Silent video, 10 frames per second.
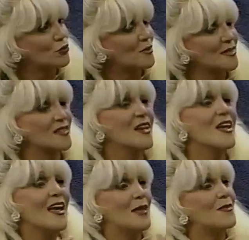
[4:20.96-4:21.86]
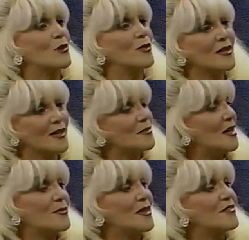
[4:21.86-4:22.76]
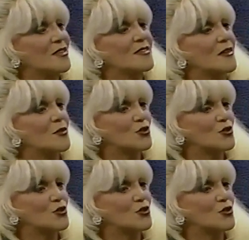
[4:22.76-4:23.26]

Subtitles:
2 months. And by reading maybe even some